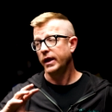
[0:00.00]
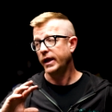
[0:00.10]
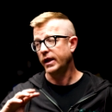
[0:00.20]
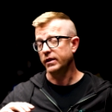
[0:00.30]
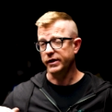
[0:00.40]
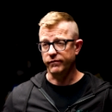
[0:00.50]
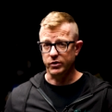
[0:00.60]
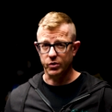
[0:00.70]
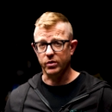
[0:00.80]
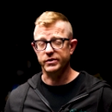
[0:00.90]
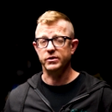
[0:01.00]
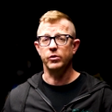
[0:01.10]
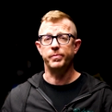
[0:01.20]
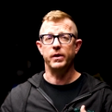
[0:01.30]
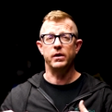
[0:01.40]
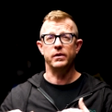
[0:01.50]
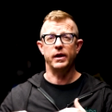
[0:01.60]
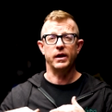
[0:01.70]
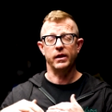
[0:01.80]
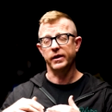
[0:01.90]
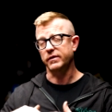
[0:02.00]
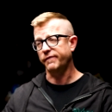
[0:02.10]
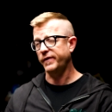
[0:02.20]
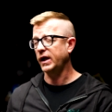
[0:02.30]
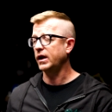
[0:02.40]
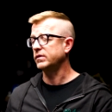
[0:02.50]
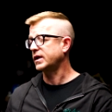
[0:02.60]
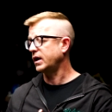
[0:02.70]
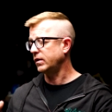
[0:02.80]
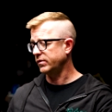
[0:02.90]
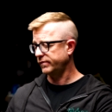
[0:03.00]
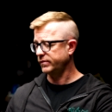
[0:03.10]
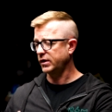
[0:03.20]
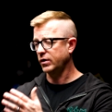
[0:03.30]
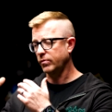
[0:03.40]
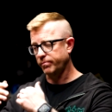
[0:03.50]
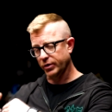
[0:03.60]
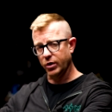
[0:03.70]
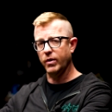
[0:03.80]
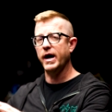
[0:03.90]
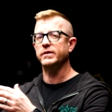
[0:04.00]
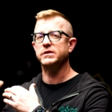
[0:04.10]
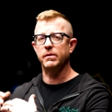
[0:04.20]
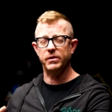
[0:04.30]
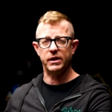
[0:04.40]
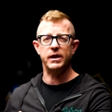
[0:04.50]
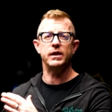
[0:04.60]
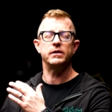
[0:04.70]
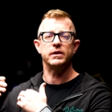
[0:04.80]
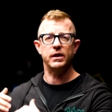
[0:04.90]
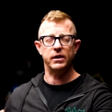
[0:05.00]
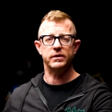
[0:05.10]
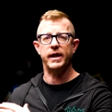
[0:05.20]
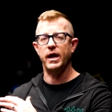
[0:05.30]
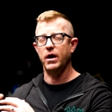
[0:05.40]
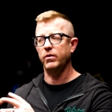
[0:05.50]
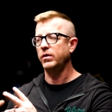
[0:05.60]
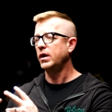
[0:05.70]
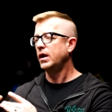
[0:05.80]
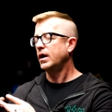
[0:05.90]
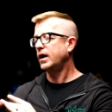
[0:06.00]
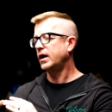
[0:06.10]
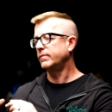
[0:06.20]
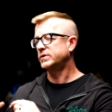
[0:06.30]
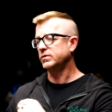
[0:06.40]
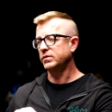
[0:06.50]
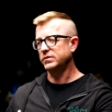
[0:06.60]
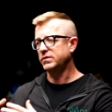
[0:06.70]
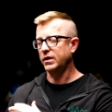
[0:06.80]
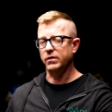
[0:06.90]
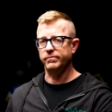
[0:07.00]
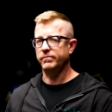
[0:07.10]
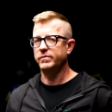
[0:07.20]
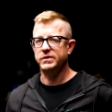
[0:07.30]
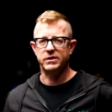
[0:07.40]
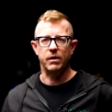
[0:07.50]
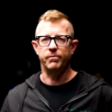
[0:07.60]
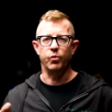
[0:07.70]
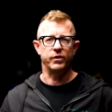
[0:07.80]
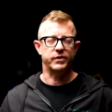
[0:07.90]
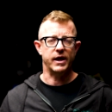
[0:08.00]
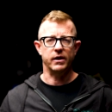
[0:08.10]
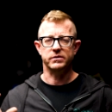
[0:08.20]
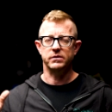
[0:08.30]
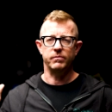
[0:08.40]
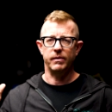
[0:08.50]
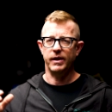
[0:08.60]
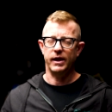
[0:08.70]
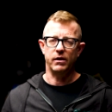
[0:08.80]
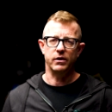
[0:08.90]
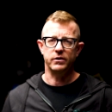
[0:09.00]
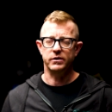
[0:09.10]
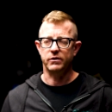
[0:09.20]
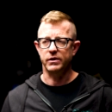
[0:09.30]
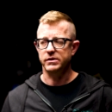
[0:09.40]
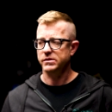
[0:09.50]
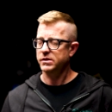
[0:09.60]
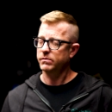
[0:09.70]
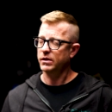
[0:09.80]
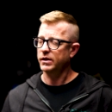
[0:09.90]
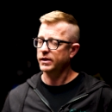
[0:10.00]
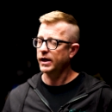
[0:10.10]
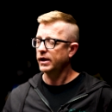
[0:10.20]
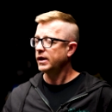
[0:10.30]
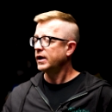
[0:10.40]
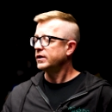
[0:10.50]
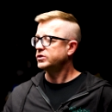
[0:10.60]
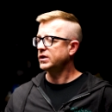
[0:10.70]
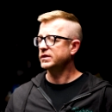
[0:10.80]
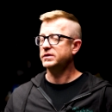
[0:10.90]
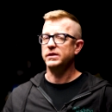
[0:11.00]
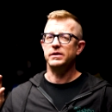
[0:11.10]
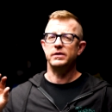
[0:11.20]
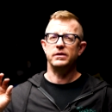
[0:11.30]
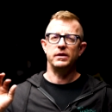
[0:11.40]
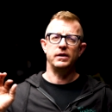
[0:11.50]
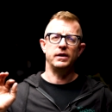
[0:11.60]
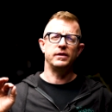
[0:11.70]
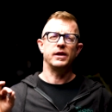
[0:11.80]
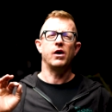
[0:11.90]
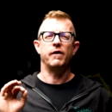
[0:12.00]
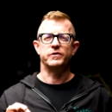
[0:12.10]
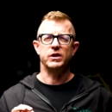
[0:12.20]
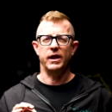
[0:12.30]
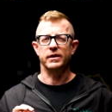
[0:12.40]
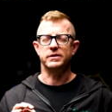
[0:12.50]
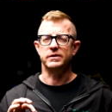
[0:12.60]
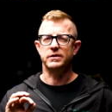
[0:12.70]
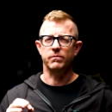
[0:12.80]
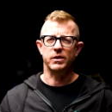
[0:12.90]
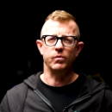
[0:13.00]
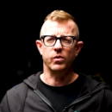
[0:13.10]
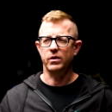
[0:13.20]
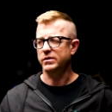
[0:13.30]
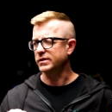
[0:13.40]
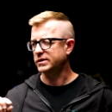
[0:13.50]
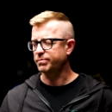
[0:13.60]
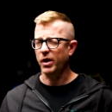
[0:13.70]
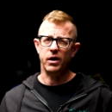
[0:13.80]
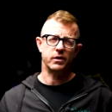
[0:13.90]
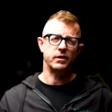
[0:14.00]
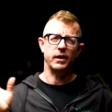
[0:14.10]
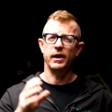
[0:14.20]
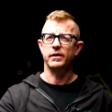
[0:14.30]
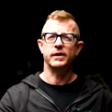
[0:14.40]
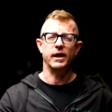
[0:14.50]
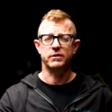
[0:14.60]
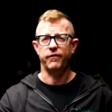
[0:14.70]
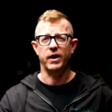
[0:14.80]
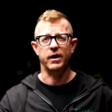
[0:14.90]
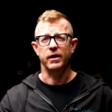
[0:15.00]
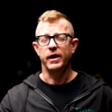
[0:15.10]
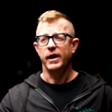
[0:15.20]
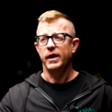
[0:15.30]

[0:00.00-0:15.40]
and I leave the doors open and I let the fan kind of, you know, blow out some of the heat and get it down um, to a, you know, sub 1000, maybe 800 degrees or something like that. Just in the off chance that something were to spark and catch fire.